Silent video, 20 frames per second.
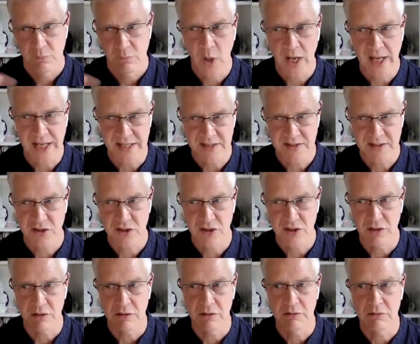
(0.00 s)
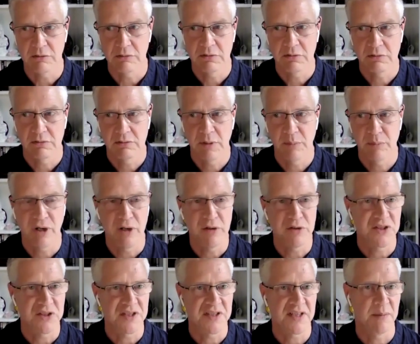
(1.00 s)
ways to
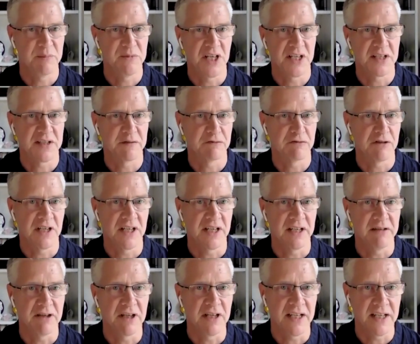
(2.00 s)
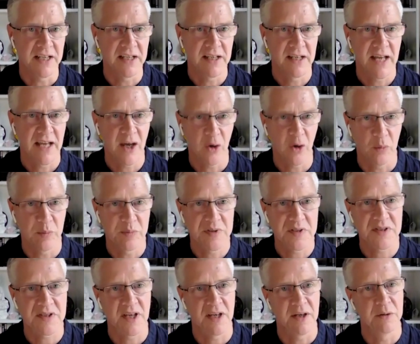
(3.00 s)
broach this subject have really helped.
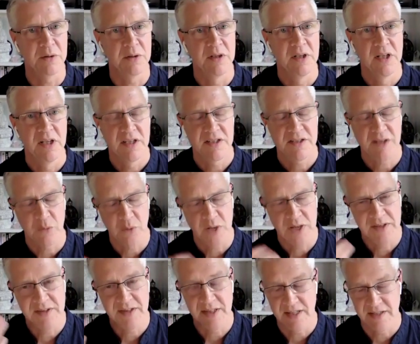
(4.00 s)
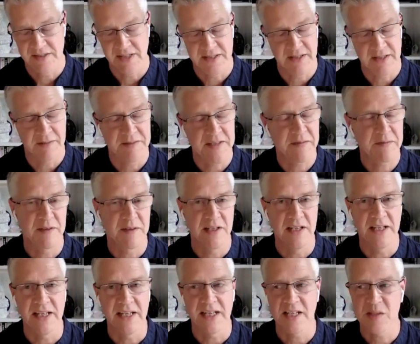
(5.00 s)
So I've
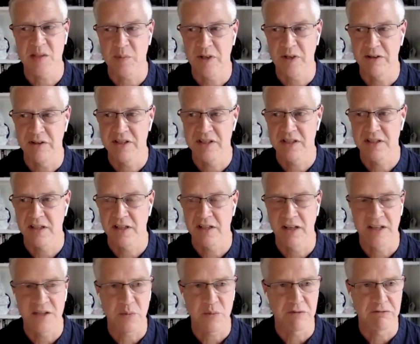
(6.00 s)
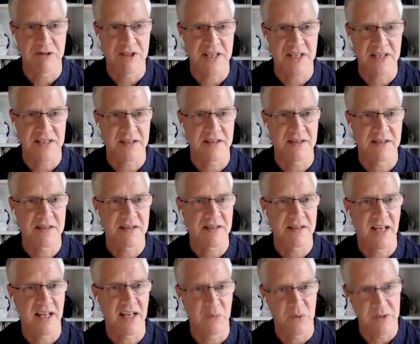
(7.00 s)
definitely experienced clients with resistance,
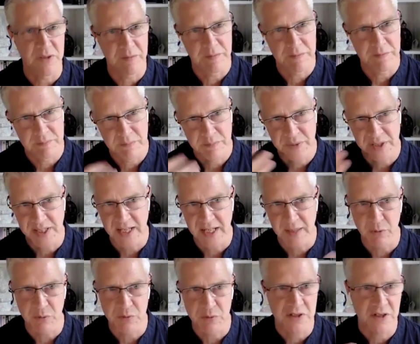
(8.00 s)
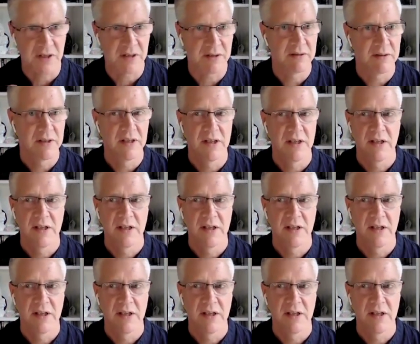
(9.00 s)
and we've been able to